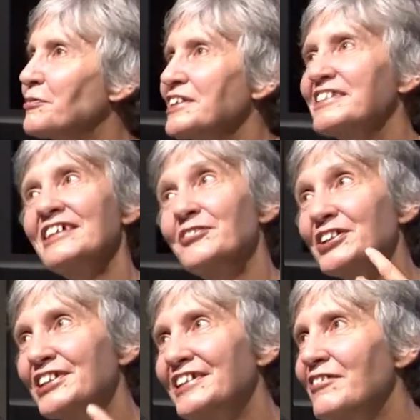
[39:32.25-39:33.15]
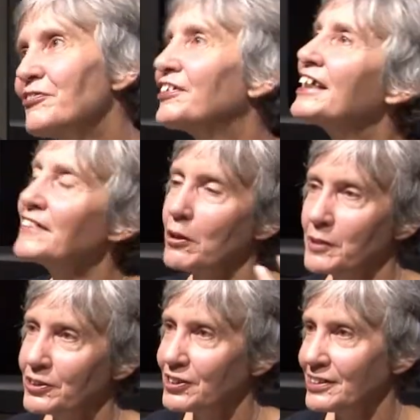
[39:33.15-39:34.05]
and once they're rich enough, then they'll
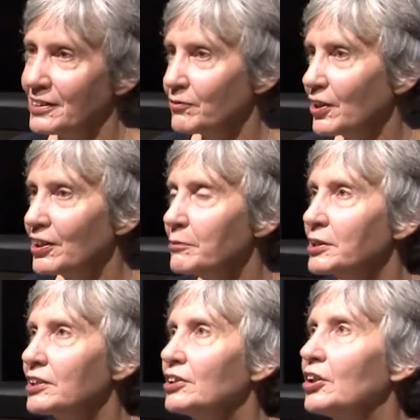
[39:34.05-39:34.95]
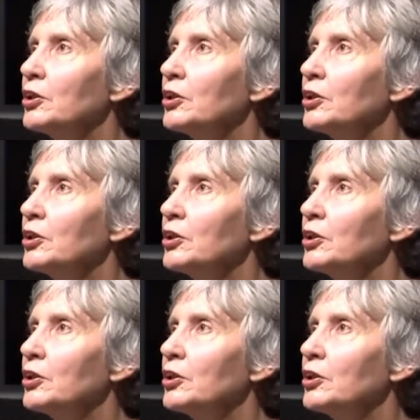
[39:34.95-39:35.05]
be good to the environment,